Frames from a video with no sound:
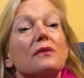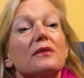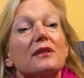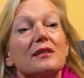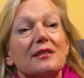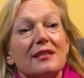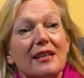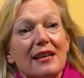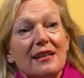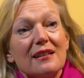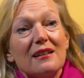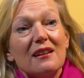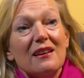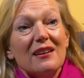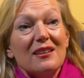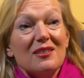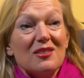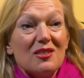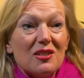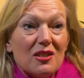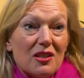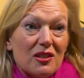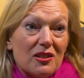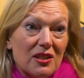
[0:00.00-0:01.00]
The
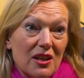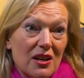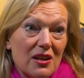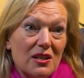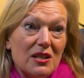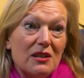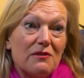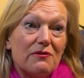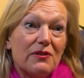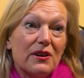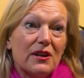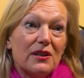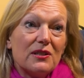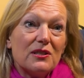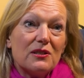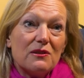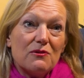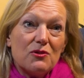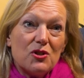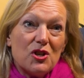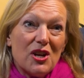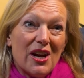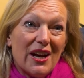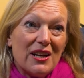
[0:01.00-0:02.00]
deadline's the 31st
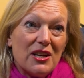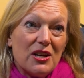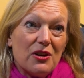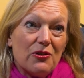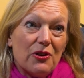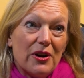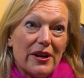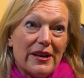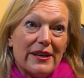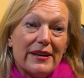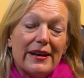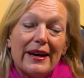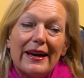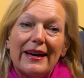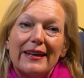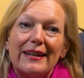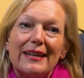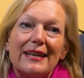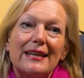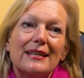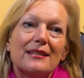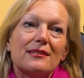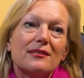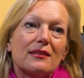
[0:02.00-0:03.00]
of January, and
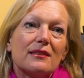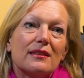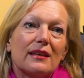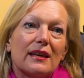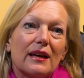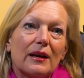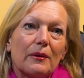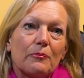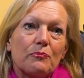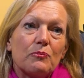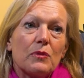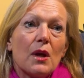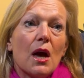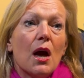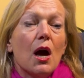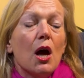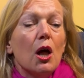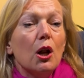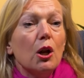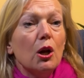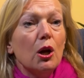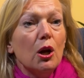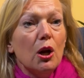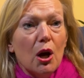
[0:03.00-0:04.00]
here's the thing,
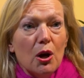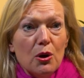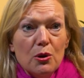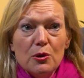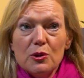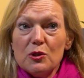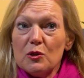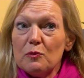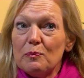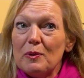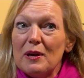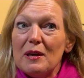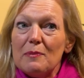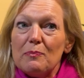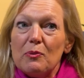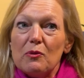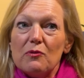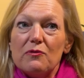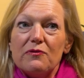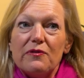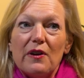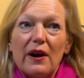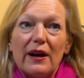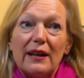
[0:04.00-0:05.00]
loads of people
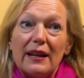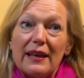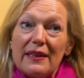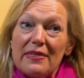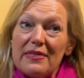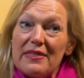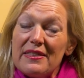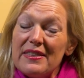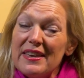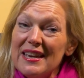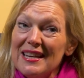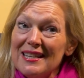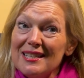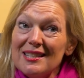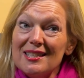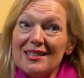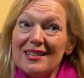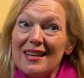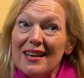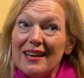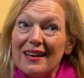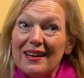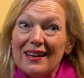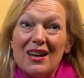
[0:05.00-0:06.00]
filing this
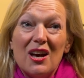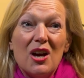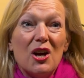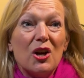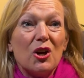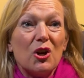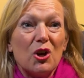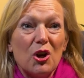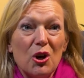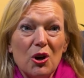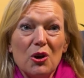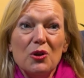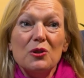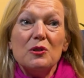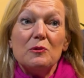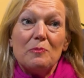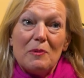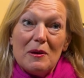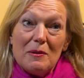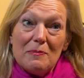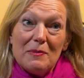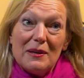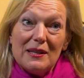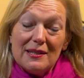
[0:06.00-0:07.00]
year could
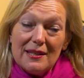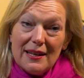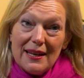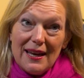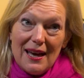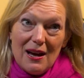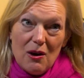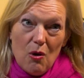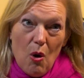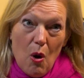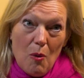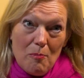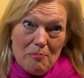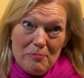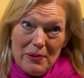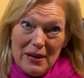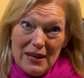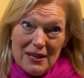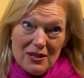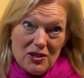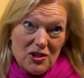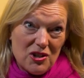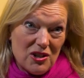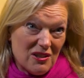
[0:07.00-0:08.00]
be missing out on
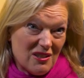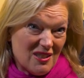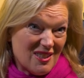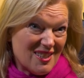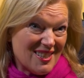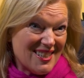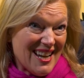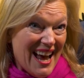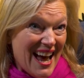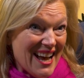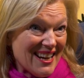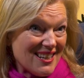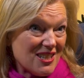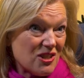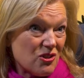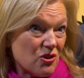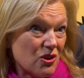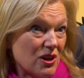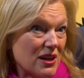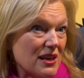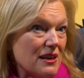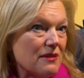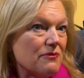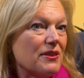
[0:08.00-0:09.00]
pensions tax
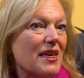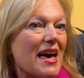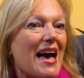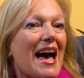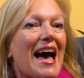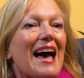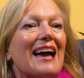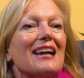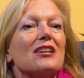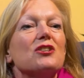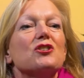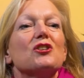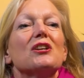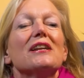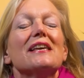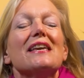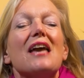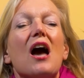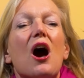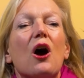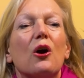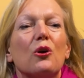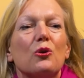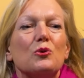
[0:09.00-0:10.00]
relief they're actually
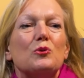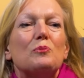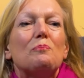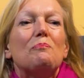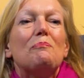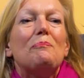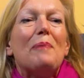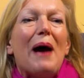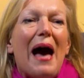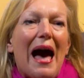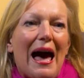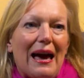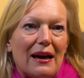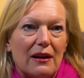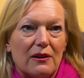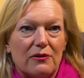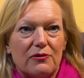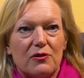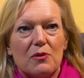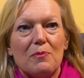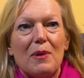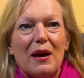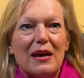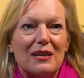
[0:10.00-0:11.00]
owed back
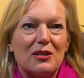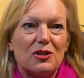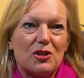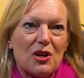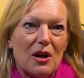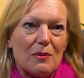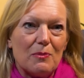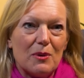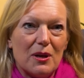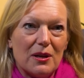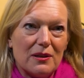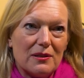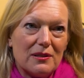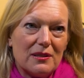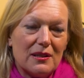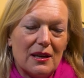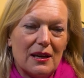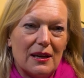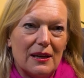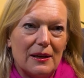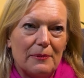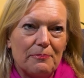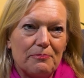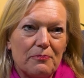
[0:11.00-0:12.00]
from
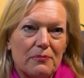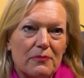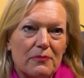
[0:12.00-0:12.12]
HMRC.